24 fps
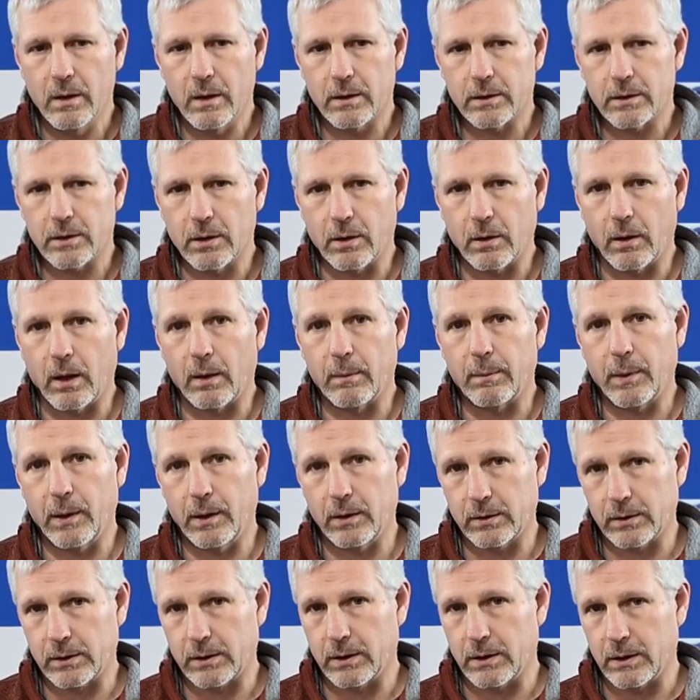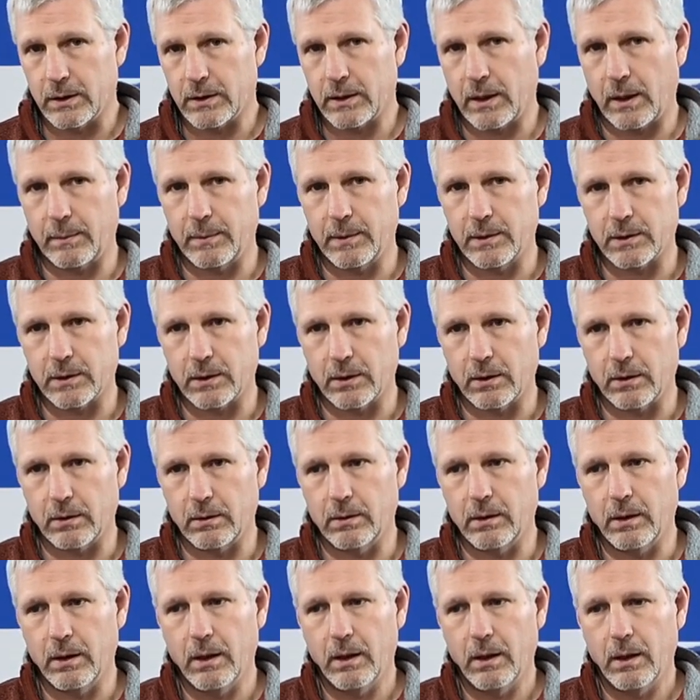so I'll post this
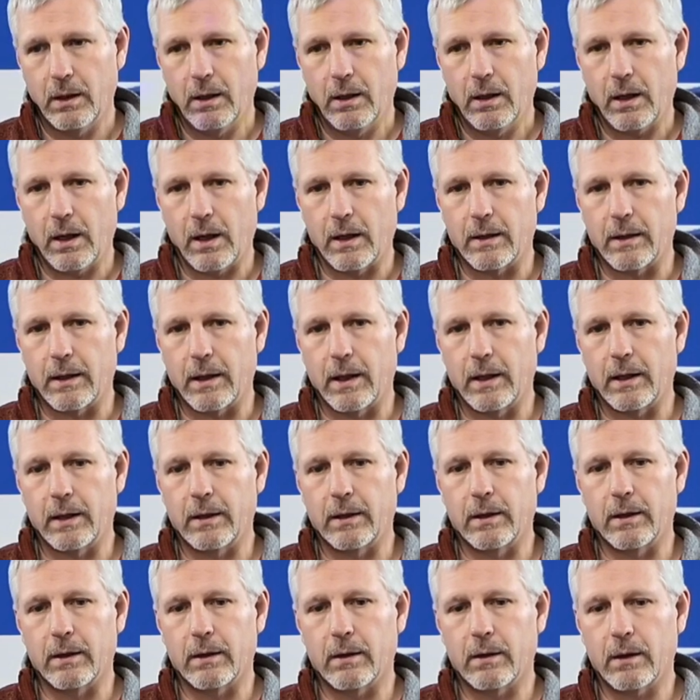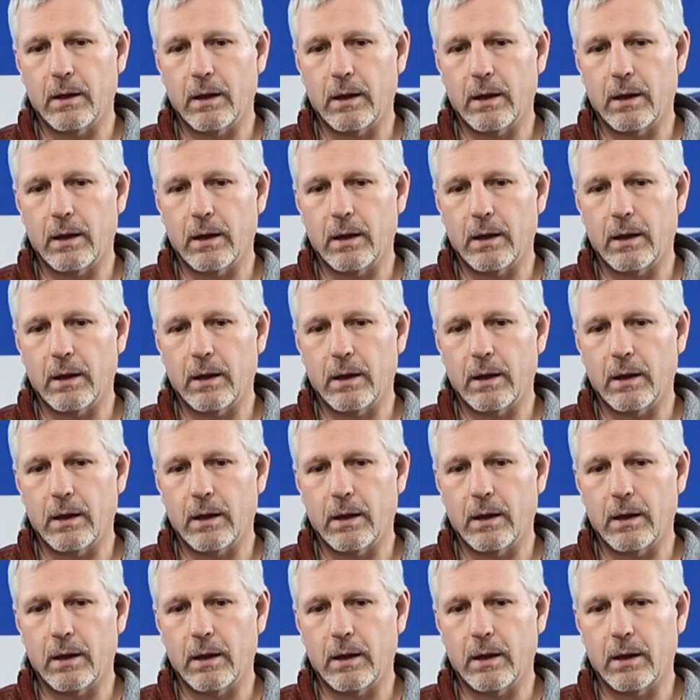episode and then